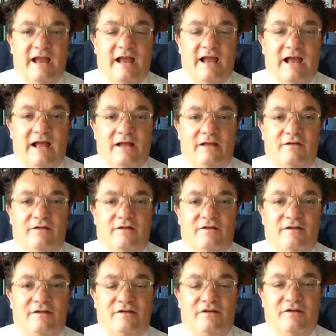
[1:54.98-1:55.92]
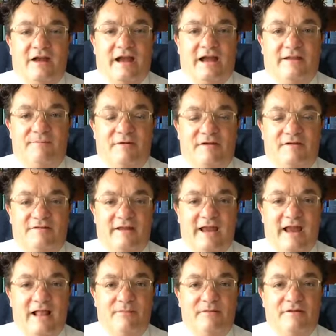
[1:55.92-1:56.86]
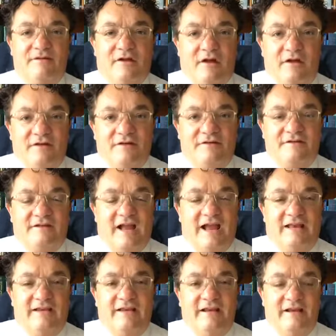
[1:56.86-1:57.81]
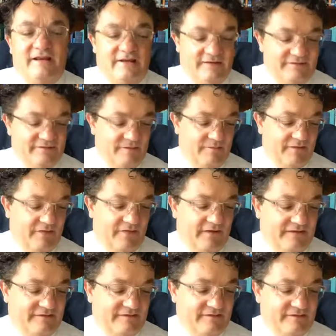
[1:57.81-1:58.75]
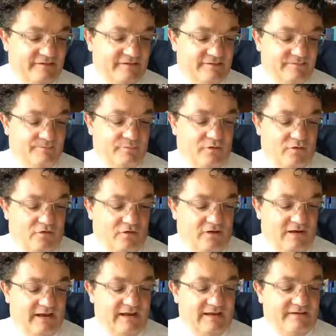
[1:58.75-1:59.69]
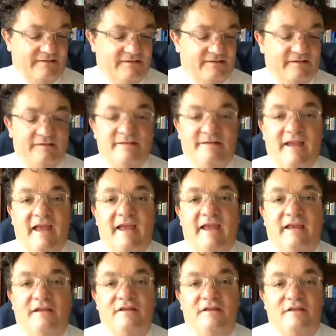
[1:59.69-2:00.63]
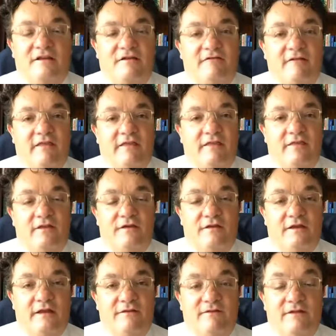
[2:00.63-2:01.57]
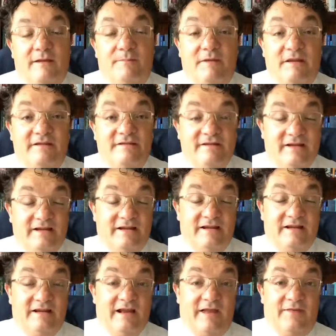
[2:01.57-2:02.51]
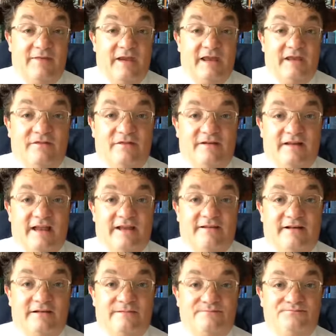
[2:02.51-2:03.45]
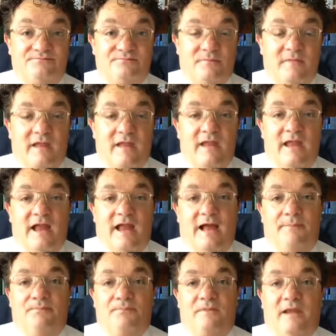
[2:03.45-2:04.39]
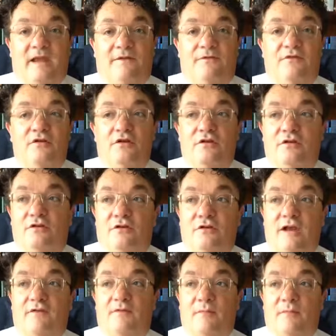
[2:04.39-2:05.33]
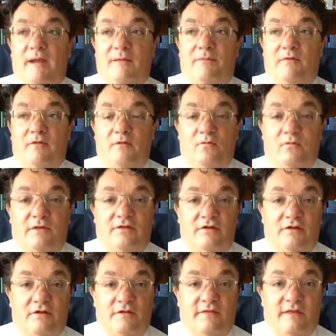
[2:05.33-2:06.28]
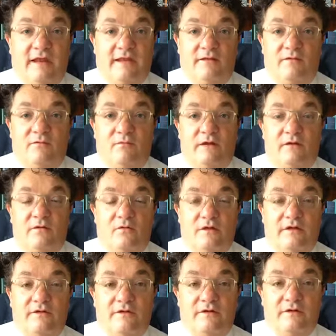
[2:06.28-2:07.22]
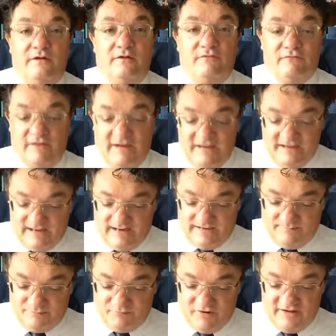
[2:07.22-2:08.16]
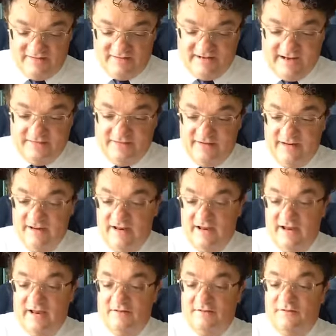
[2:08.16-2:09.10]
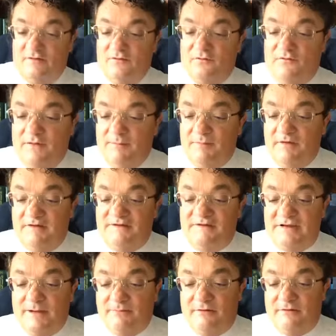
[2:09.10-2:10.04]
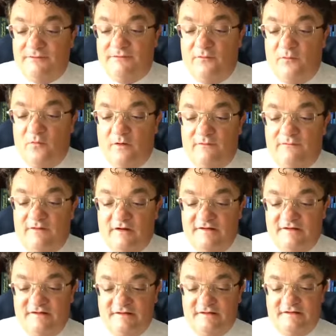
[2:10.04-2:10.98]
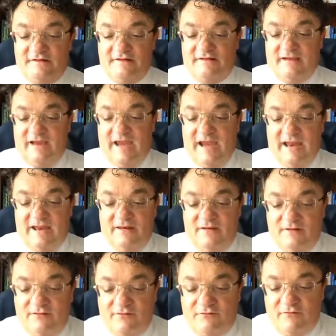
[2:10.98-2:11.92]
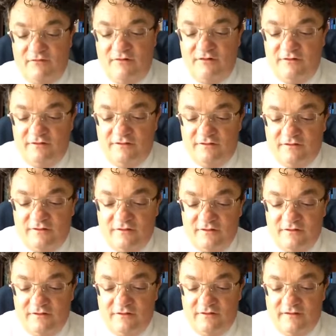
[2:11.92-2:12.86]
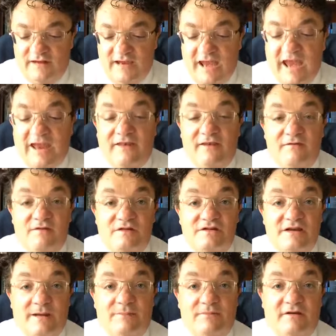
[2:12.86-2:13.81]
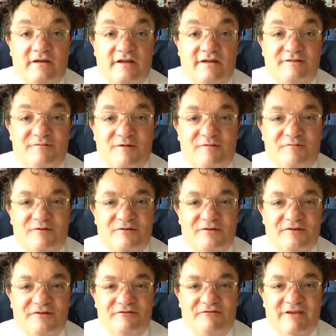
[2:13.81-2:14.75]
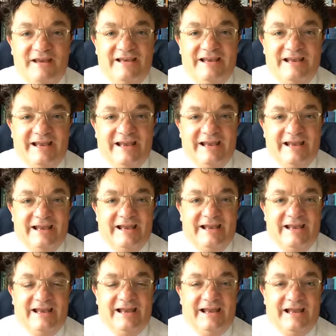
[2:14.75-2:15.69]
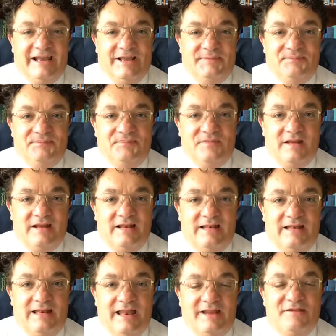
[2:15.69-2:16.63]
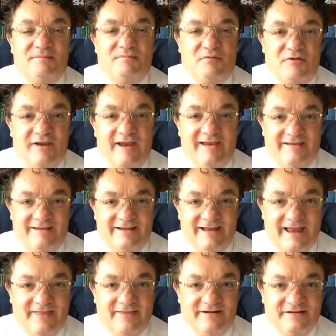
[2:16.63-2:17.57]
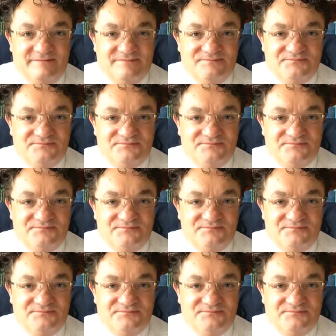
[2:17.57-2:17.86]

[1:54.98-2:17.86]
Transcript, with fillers: uh, to you uh, because they help us to understand some of the things that Paul is saying to the Corinth- to the Philippians at the his letter. Um, if you do have a Bible with you, then we're going to read and pray together. So Philippians chapter four, verses ten through to the end of the chapter is what we're going to read. Um, let's pray together.